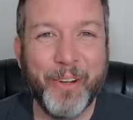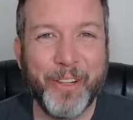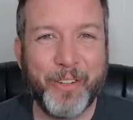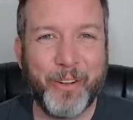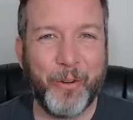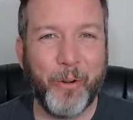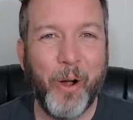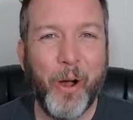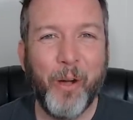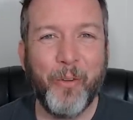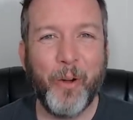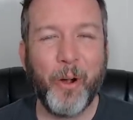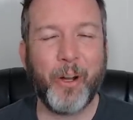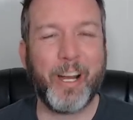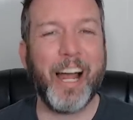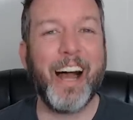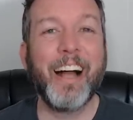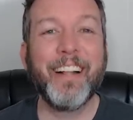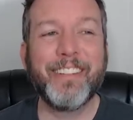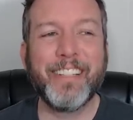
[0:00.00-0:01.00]
with Cuomo
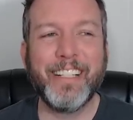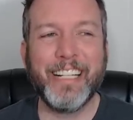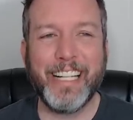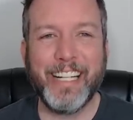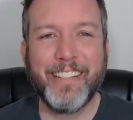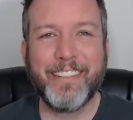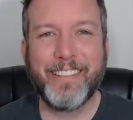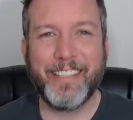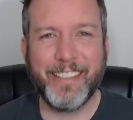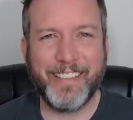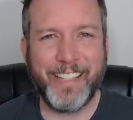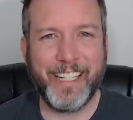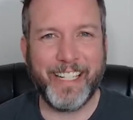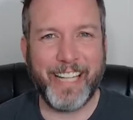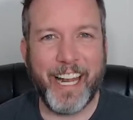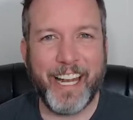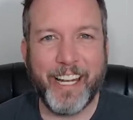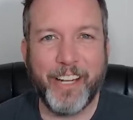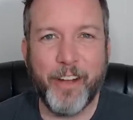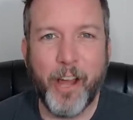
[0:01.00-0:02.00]
constantly insisting
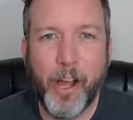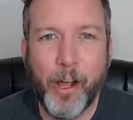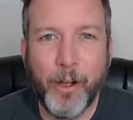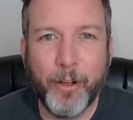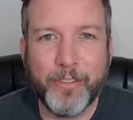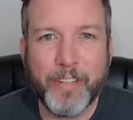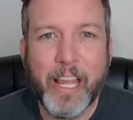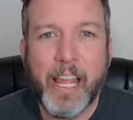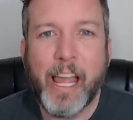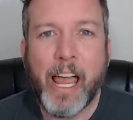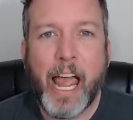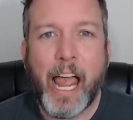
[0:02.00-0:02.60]
that he knows,